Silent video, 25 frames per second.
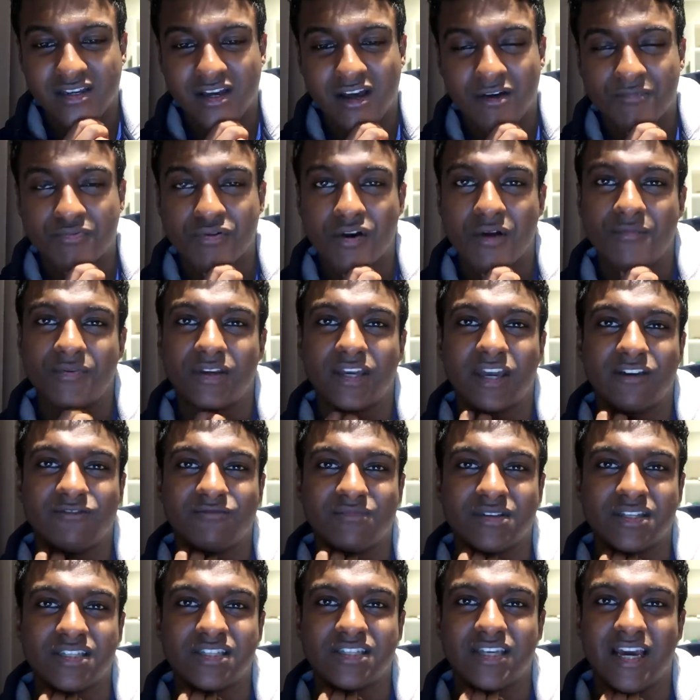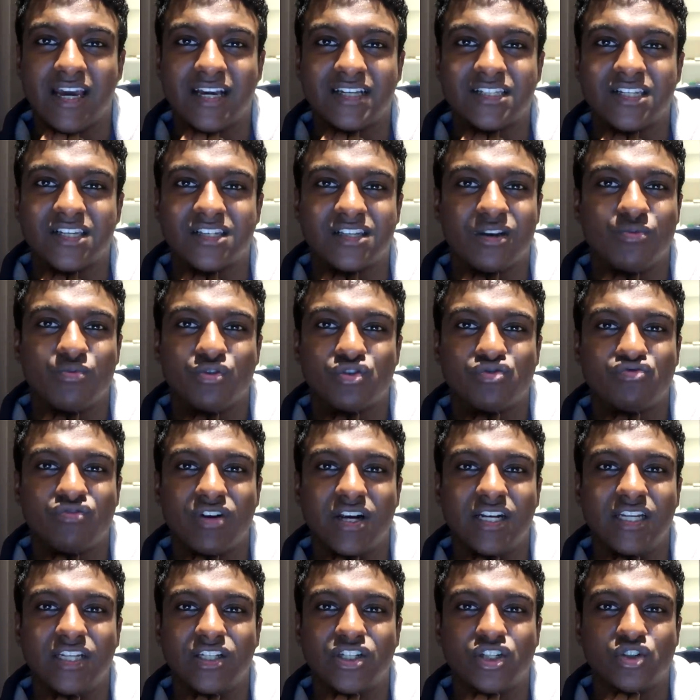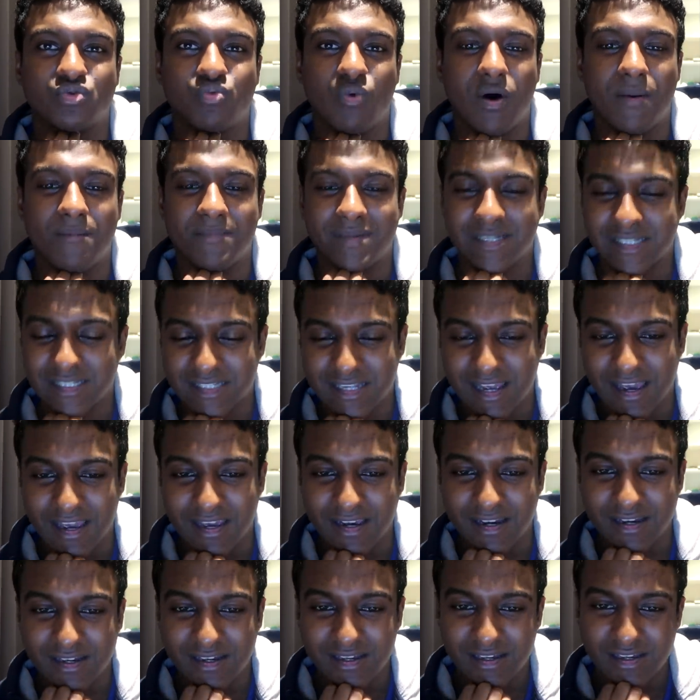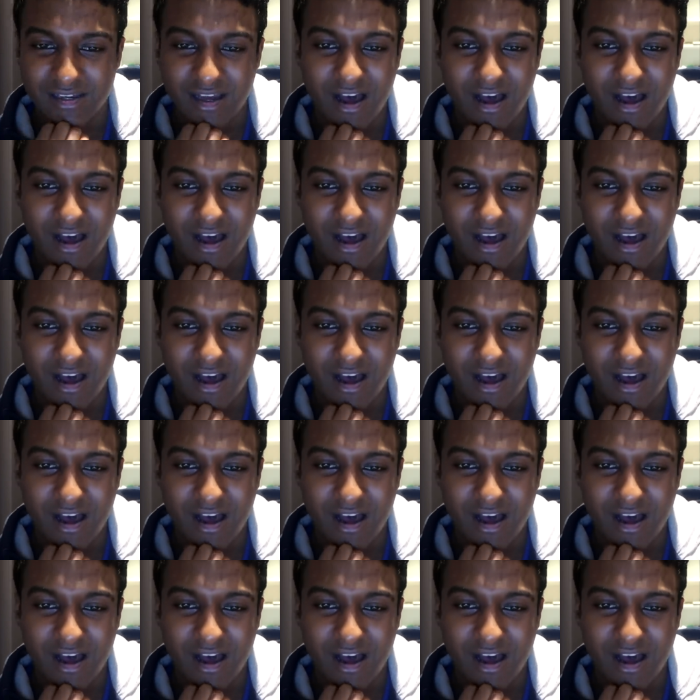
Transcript: I'll probably give him a 6, because it was really just one mistake.